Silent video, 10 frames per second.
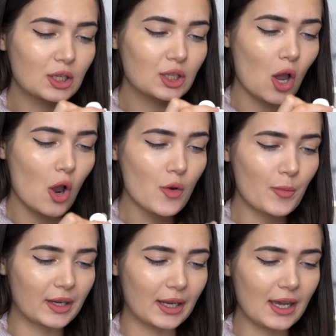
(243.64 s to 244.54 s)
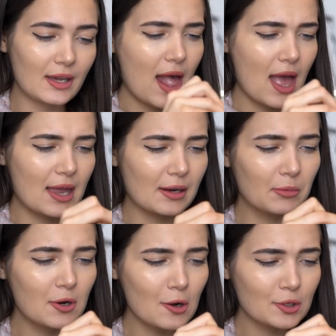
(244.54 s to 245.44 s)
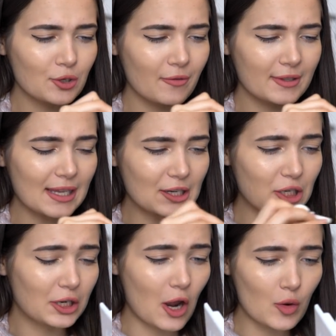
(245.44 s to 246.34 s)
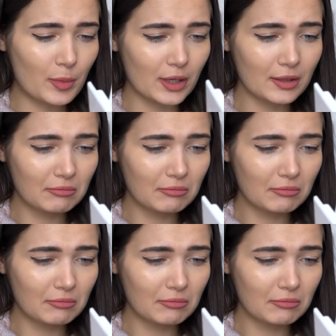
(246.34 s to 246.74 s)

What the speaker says: to open it, and I'm not sure if it's actually gonna open.